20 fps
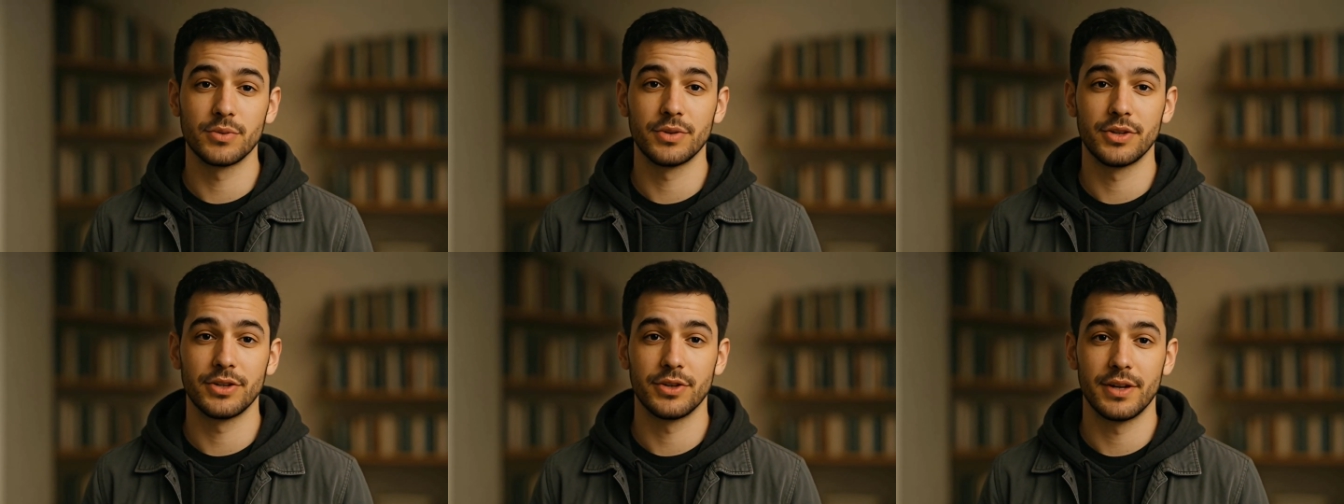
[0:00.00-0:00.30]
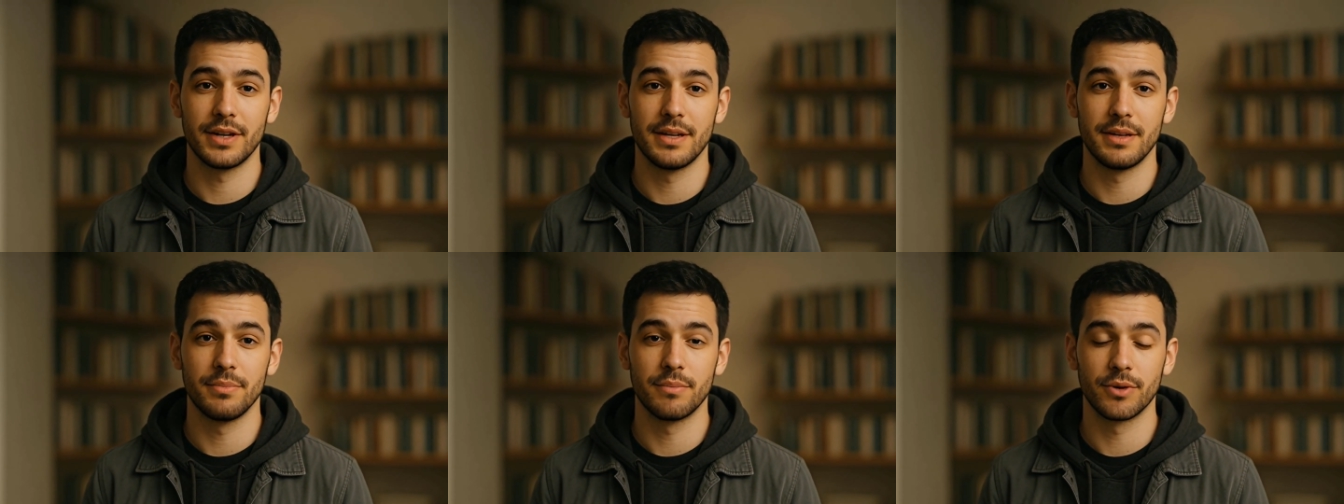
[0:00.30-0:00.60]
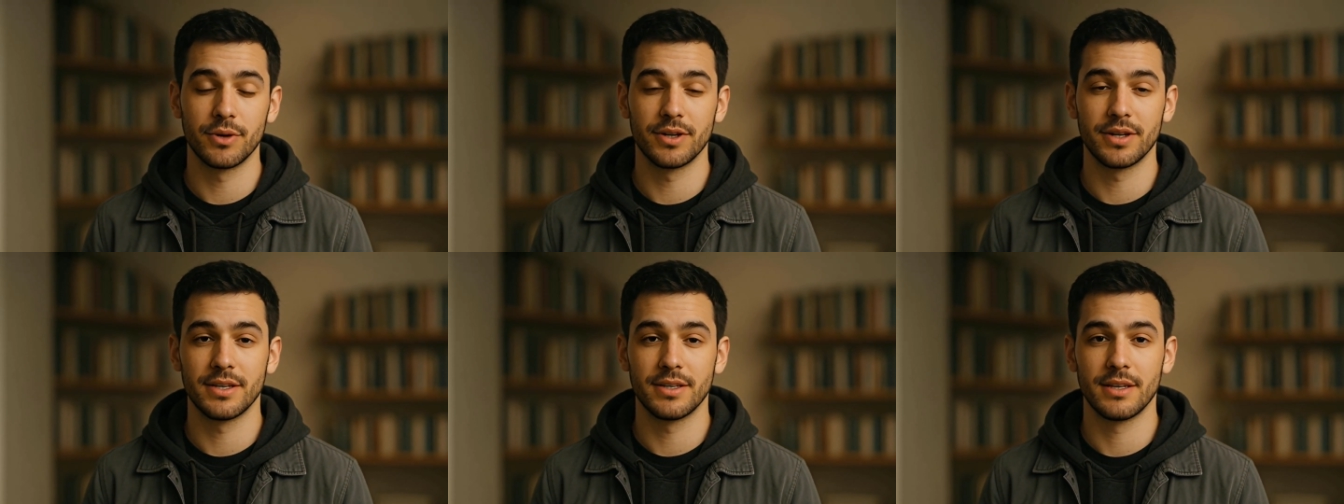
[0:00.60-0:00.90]
with your
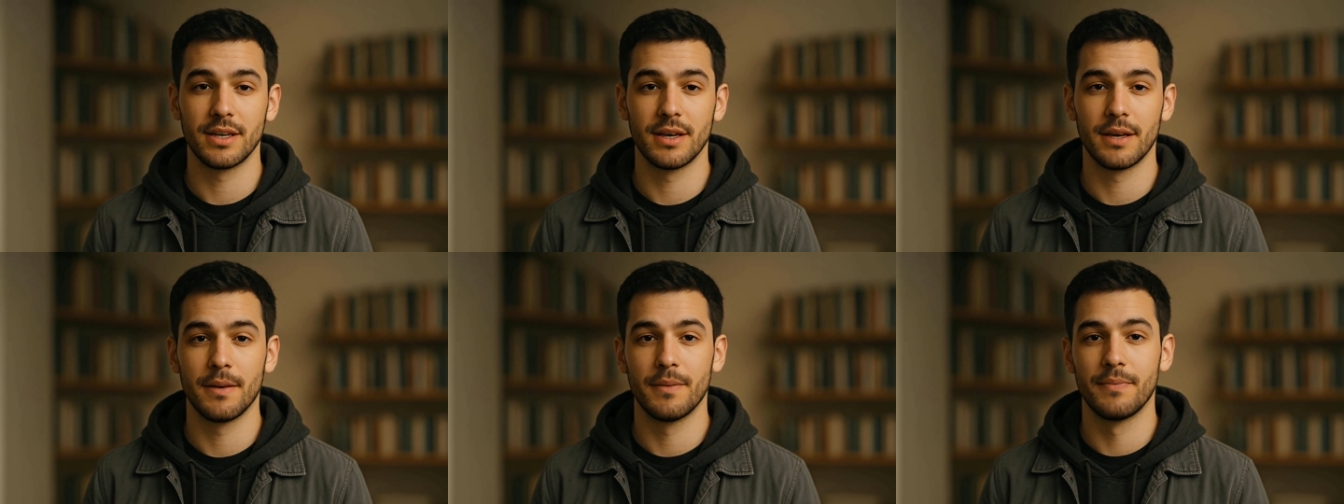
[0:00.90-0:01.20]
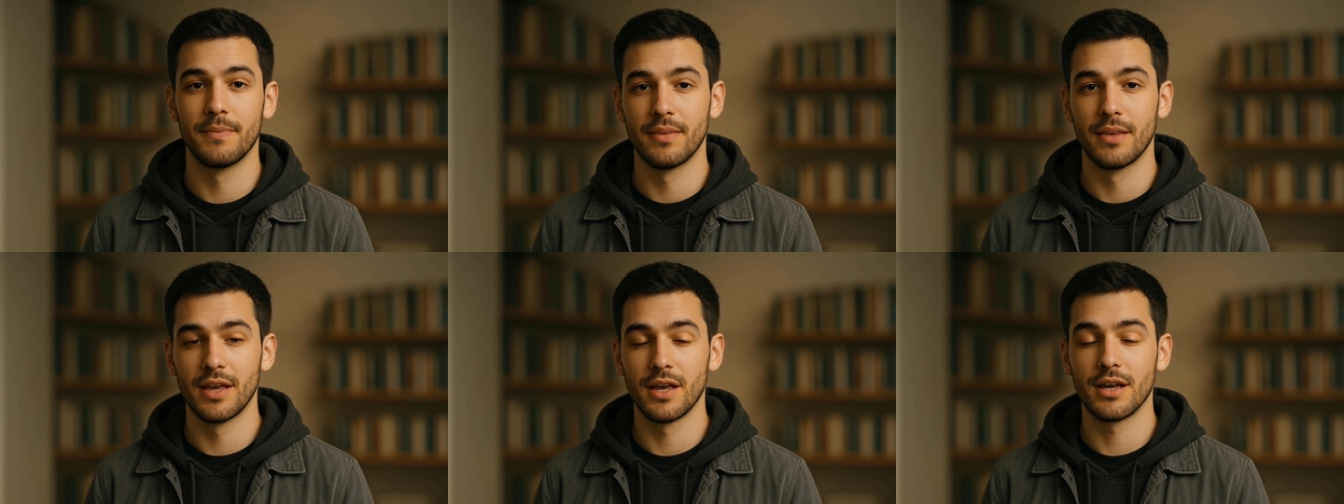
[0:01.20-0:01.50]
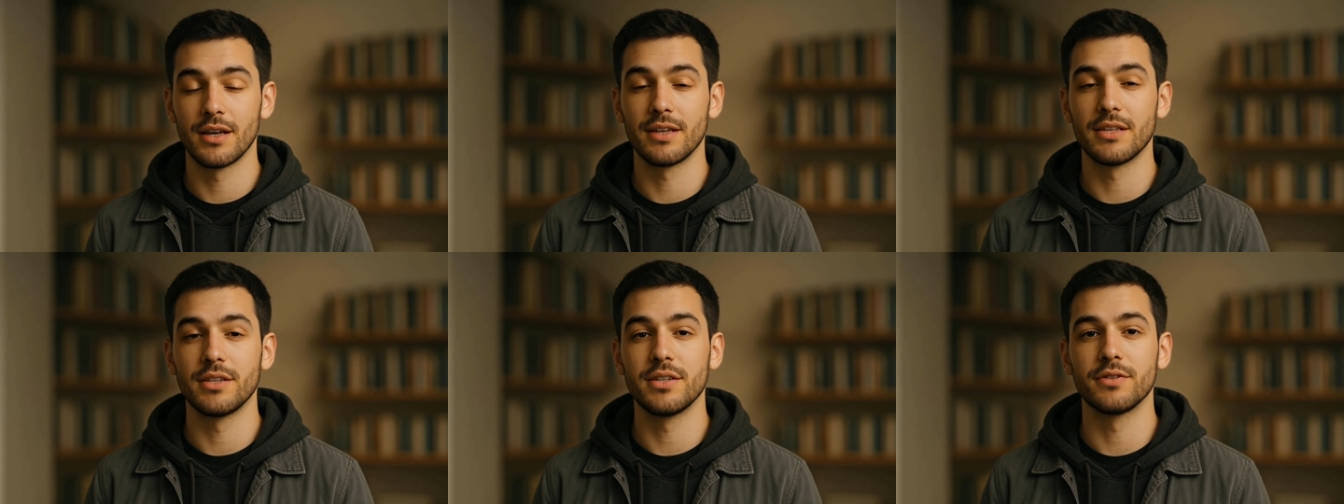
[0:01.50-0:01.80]
input.
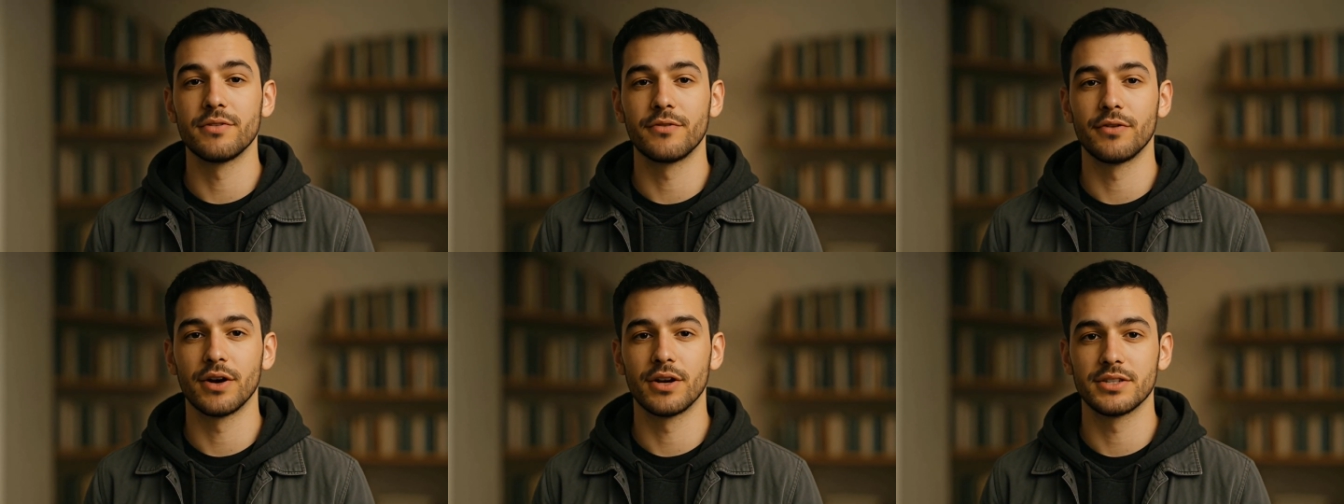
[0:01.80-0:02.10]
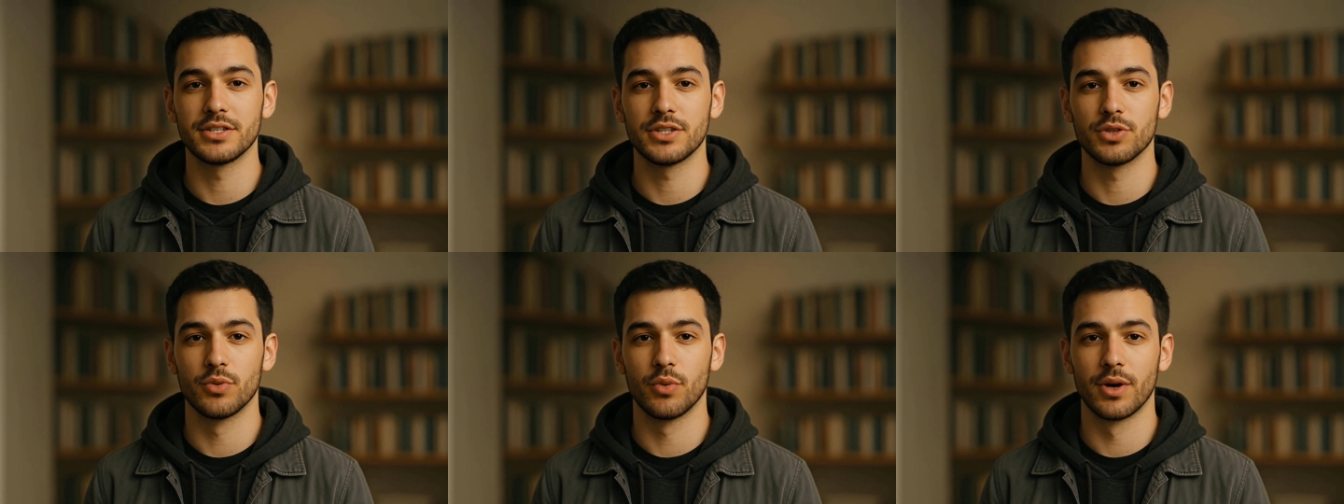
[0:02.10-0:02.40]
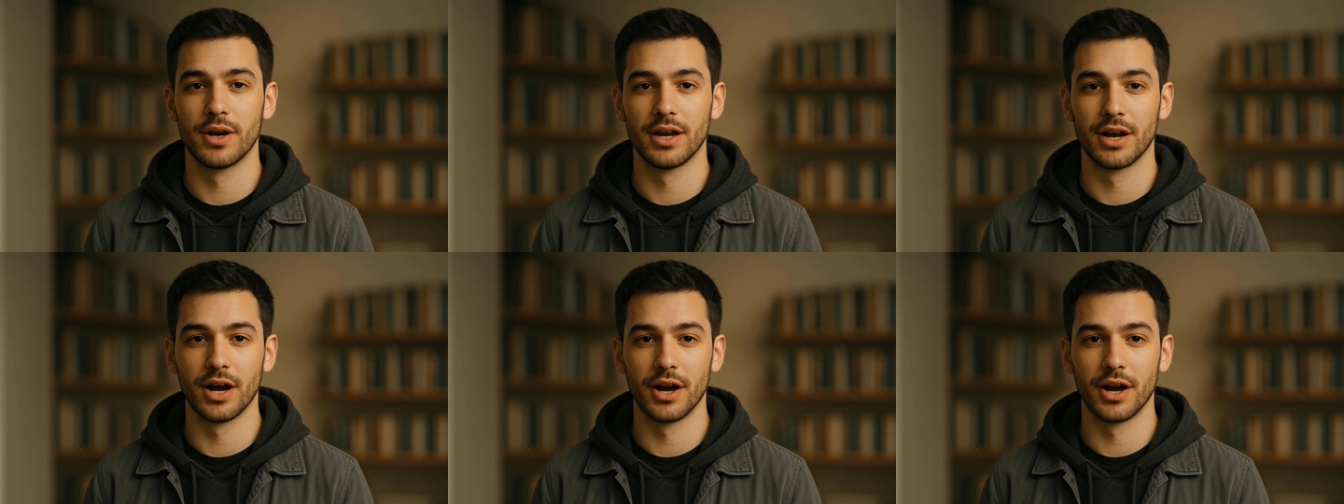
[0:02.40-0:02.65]
The default is one